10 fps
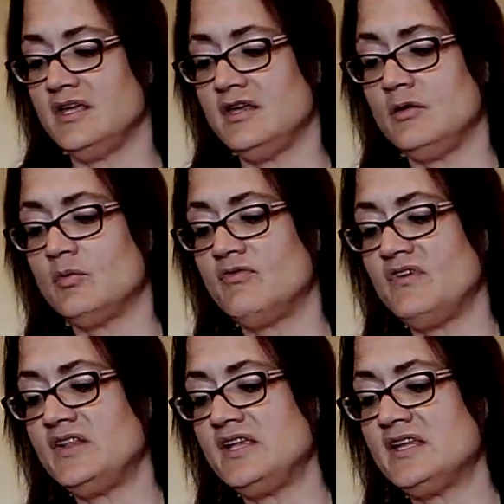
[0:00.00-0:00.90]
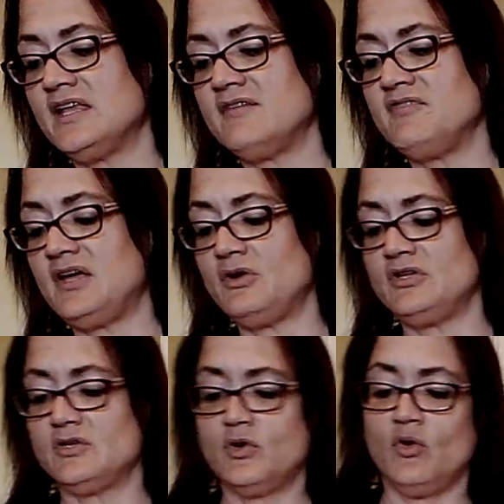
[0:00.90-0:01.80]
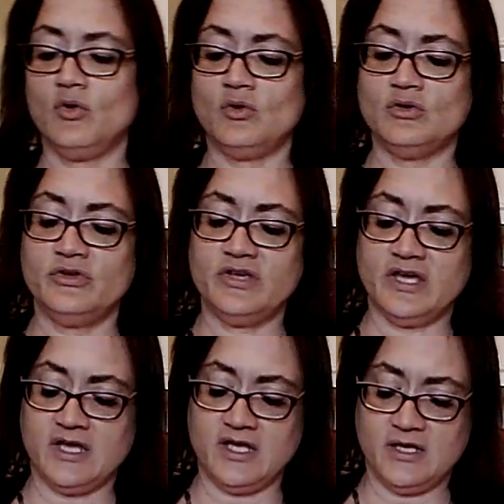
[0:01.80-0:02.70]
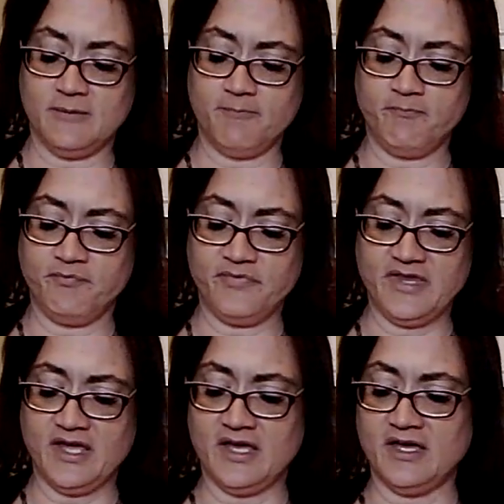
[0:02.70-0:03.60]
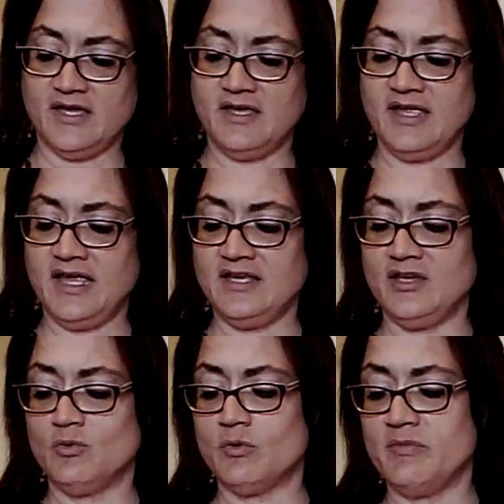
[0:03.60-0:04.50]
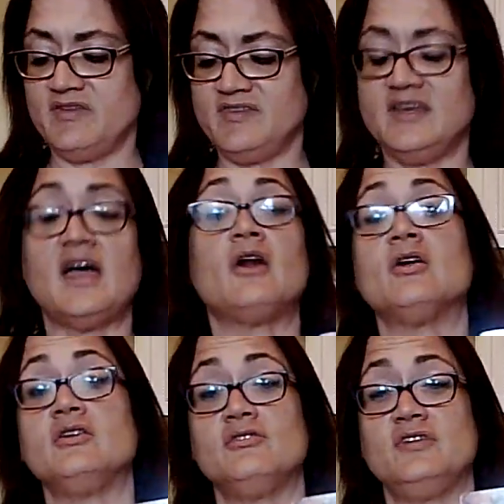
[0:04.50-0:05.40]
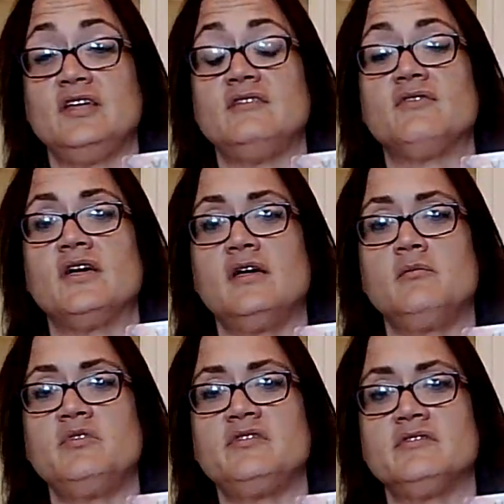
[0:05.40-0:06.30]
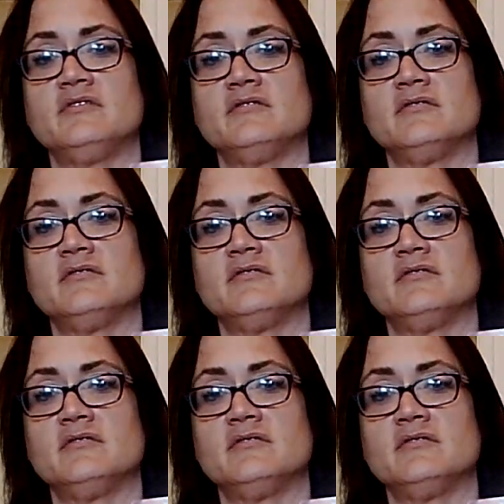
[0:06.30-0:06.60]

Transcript: You were feeling left out in the cold, and you were missing out on your 10 of Cups.